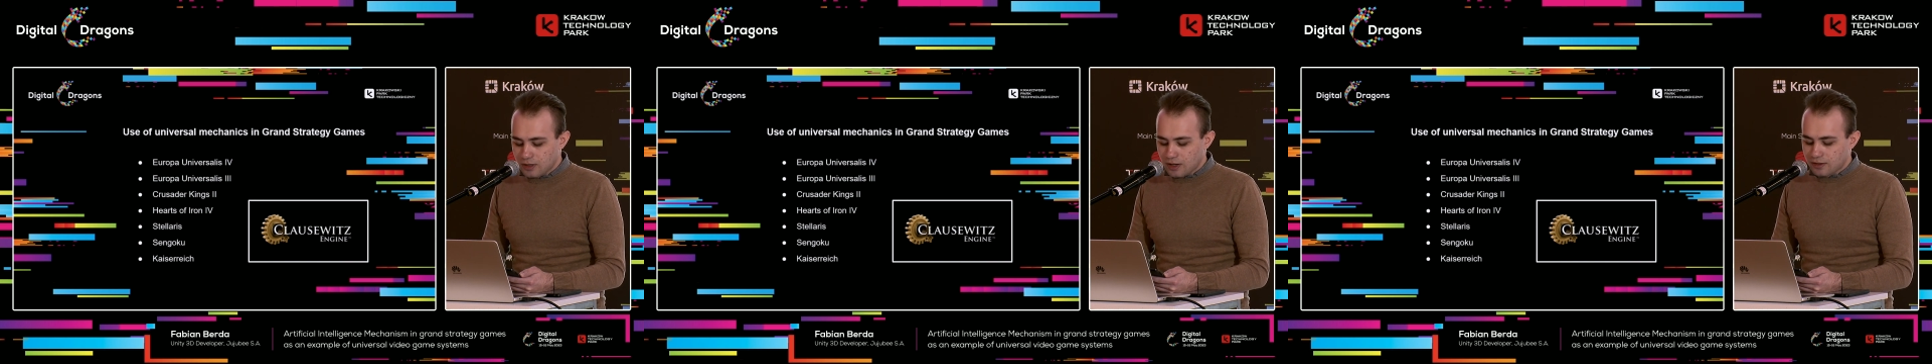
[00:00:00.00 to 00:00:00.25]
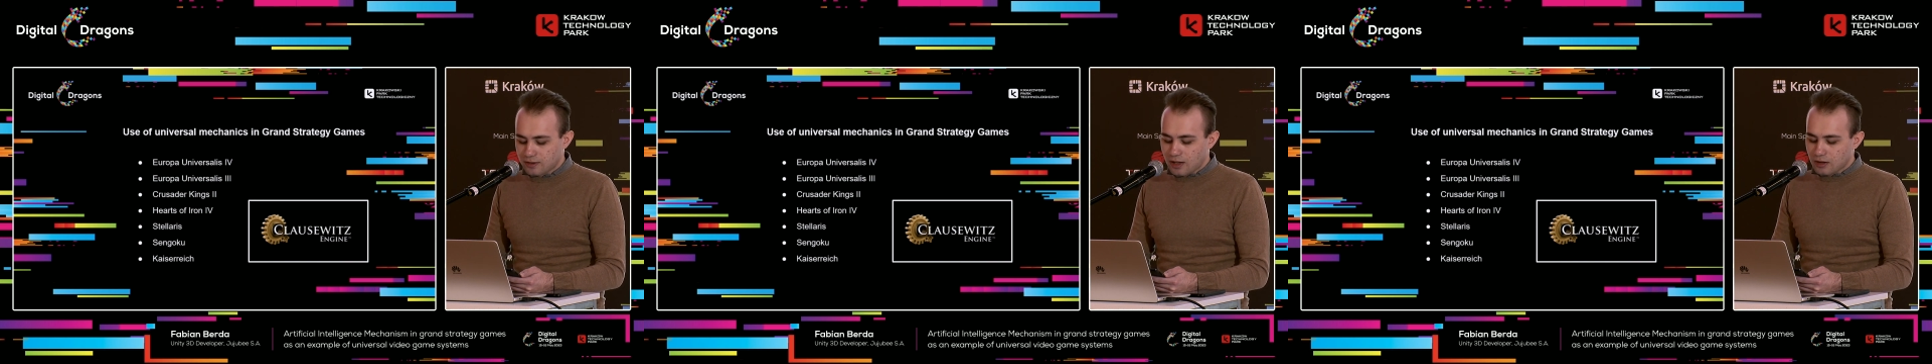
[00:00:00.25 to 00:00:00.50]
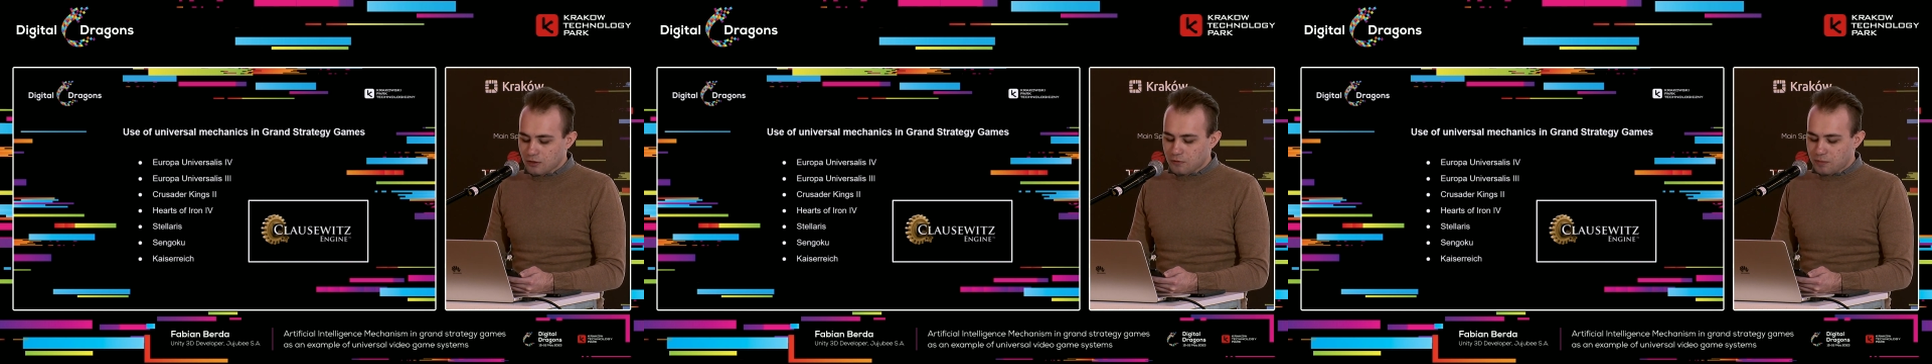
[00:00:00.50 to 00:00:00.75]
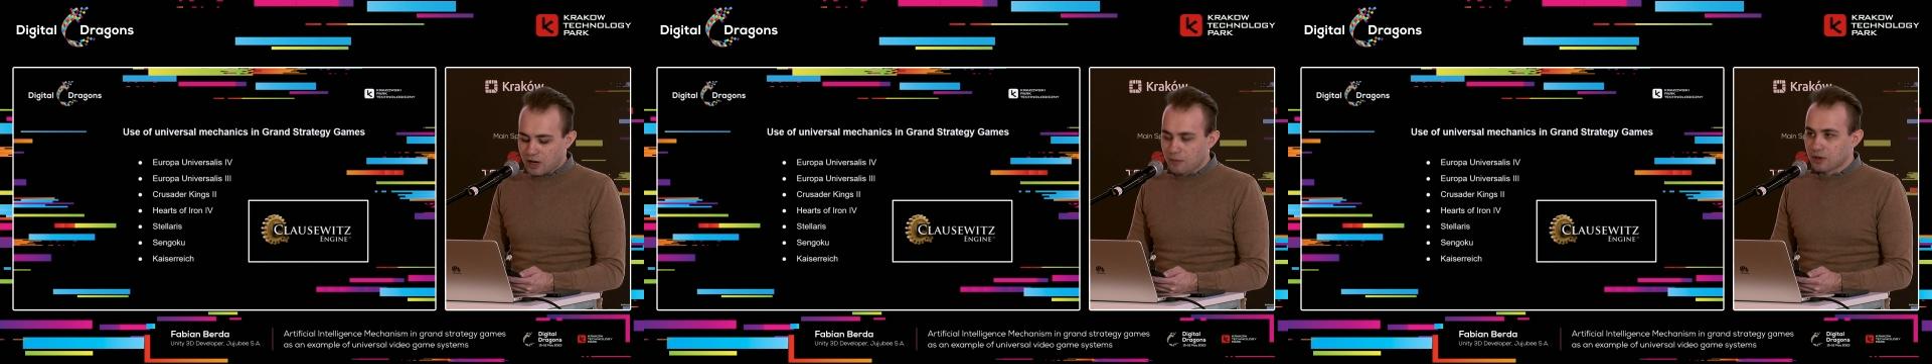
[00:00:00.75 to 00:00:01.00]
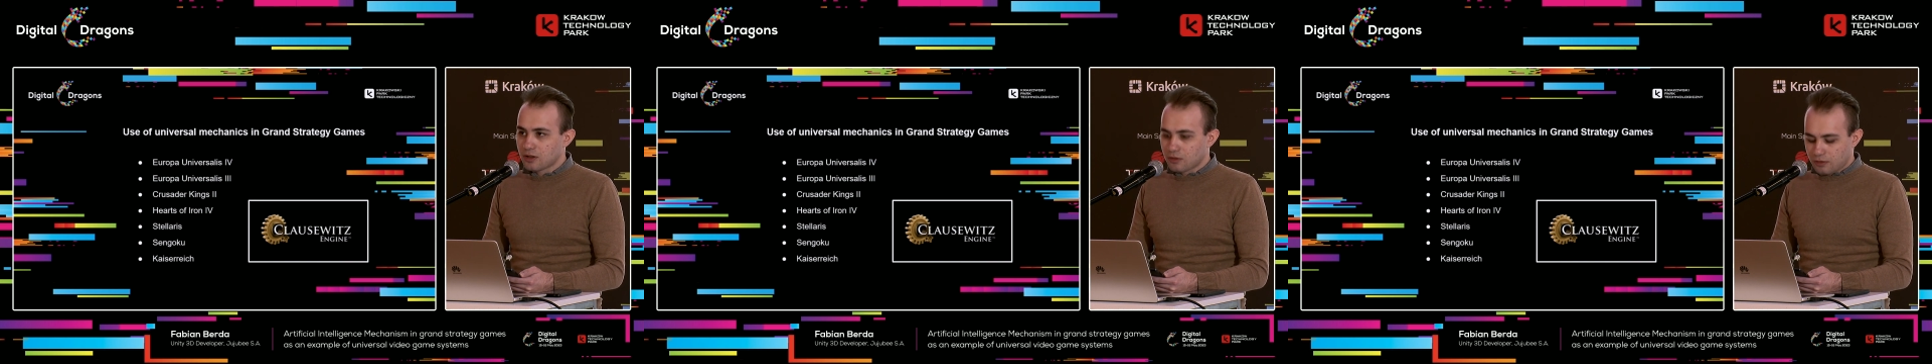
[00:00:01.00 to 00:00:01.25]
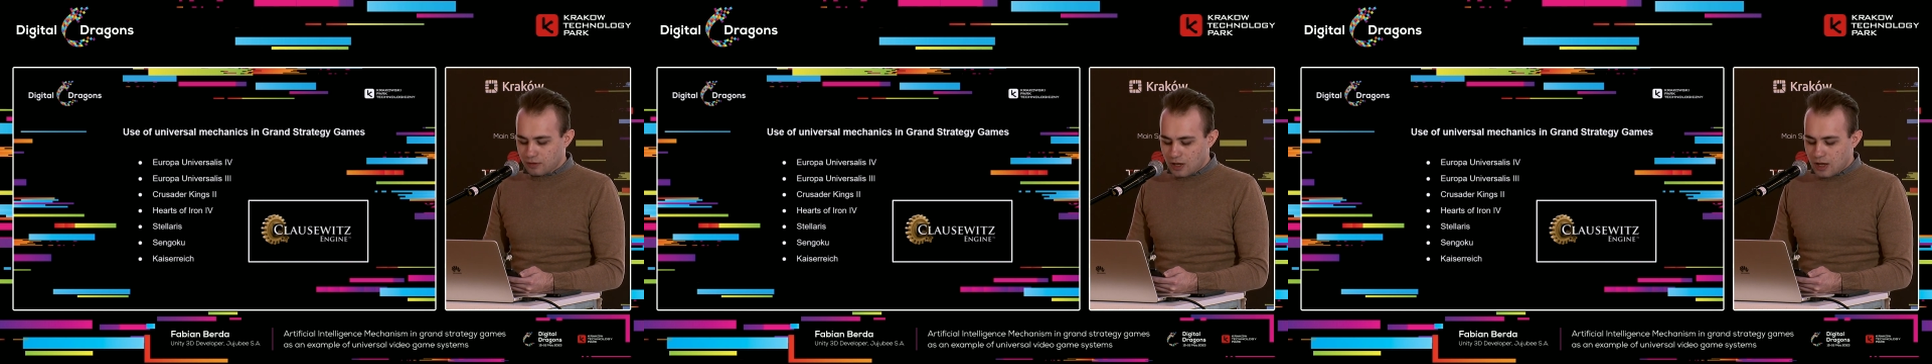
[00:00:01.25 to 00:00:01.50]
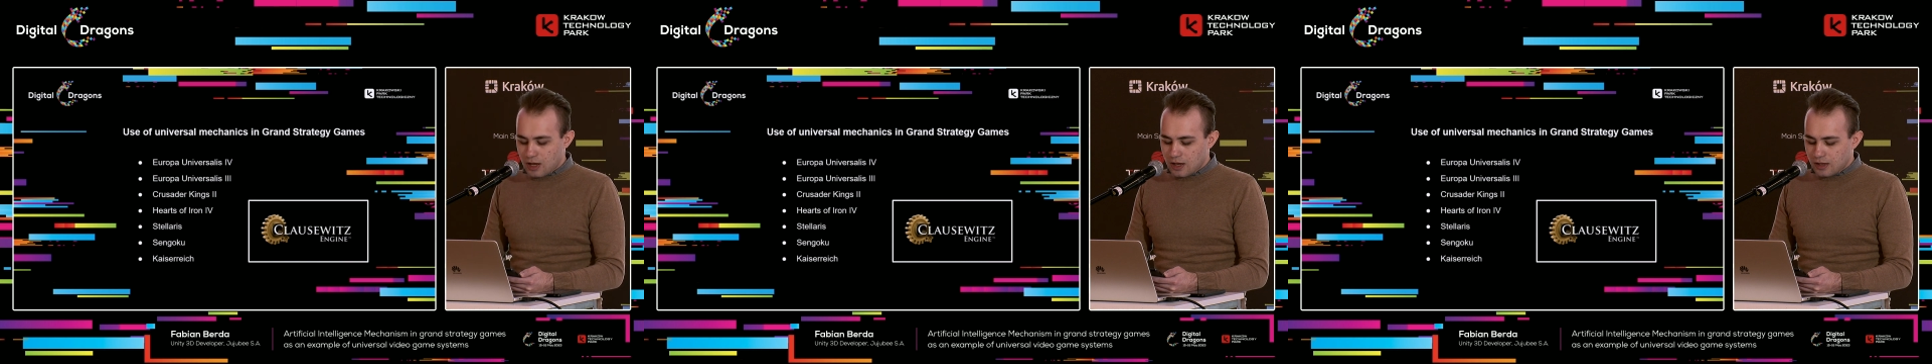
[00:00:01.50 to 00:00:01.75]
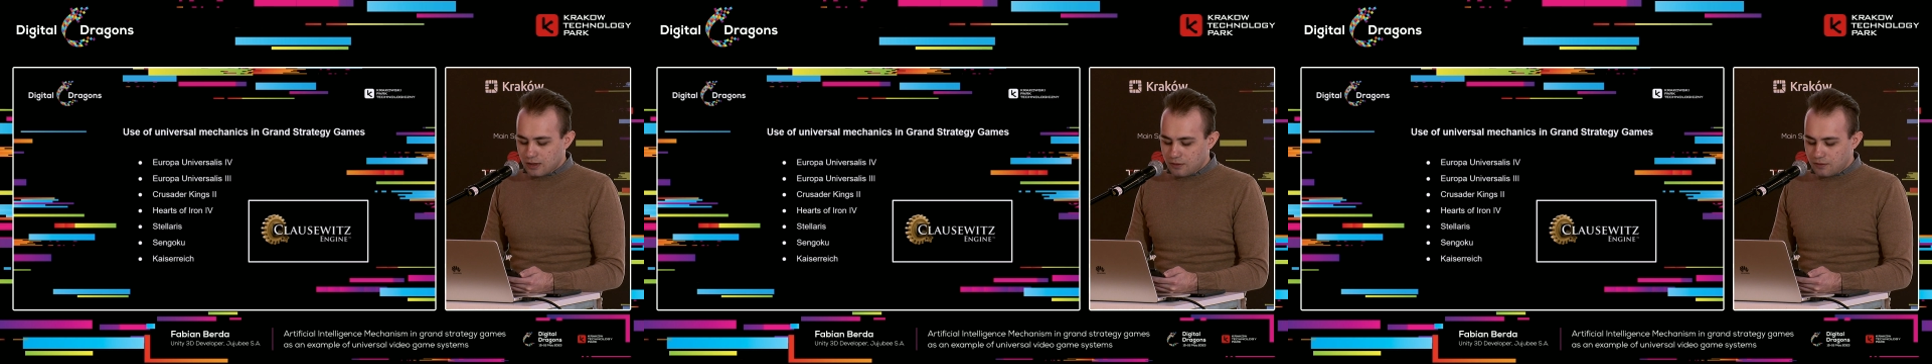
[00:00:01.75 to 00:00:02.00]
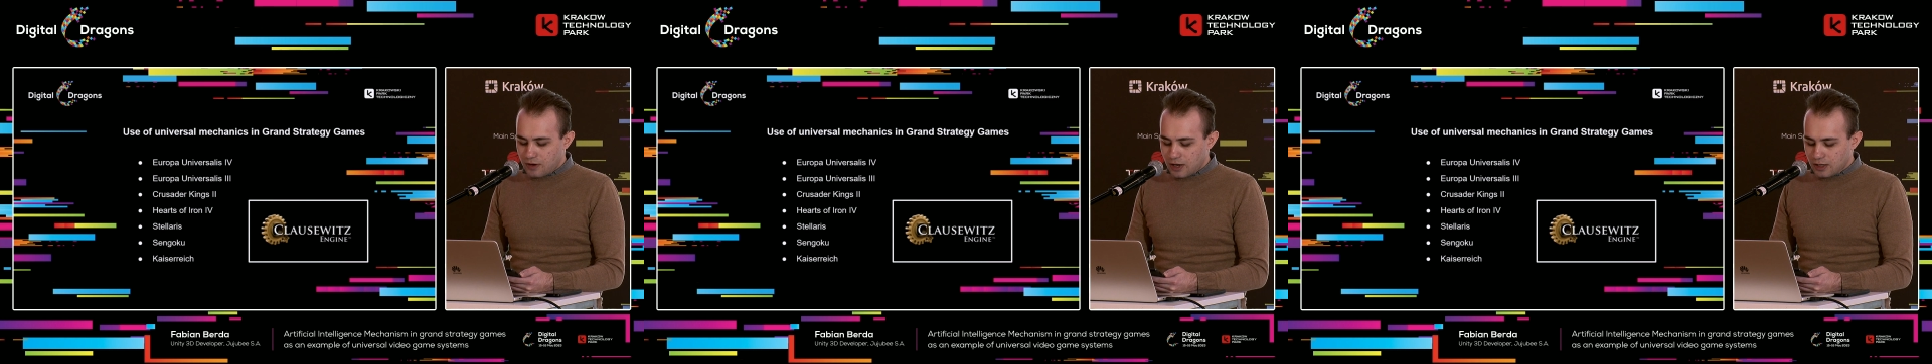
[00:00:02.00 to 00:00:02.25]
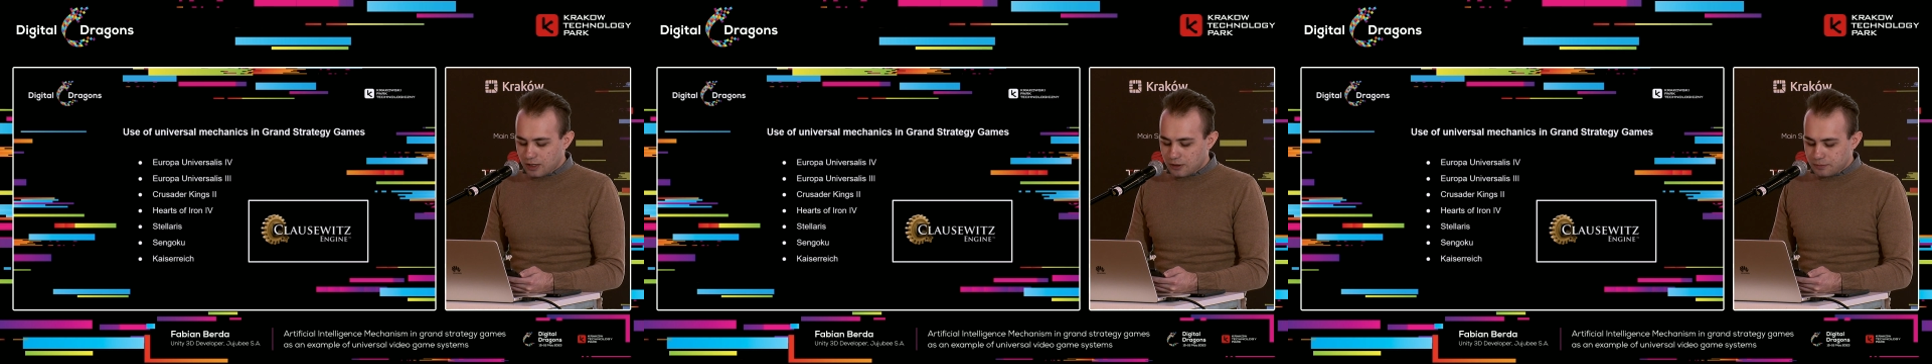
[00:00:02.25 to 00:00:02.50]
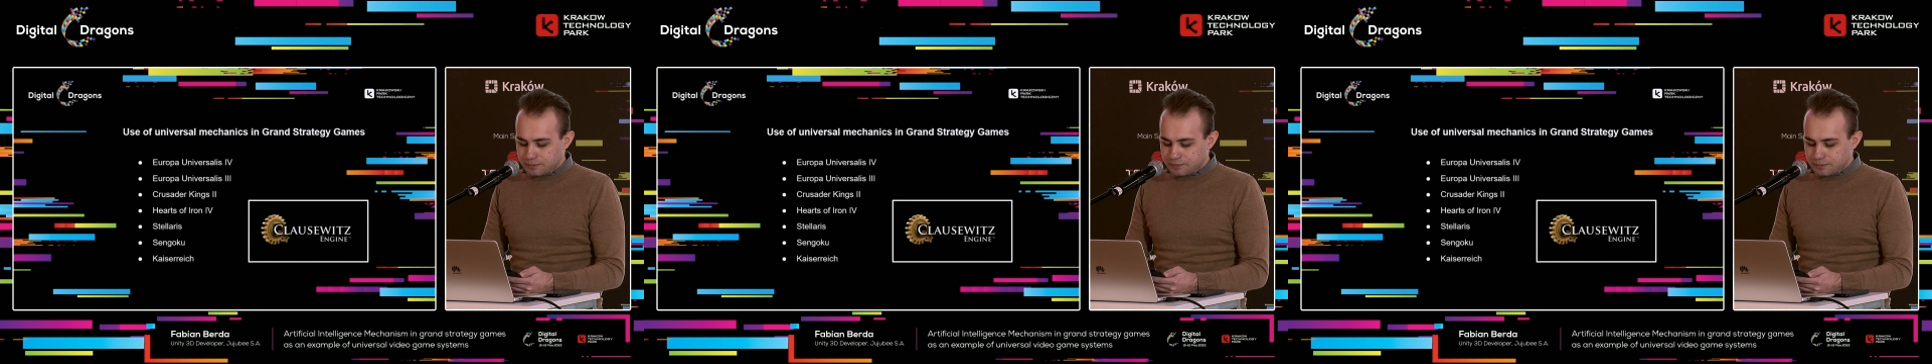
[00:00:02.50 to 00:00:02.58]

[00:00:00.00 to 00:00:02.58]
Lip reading: The set of parameters define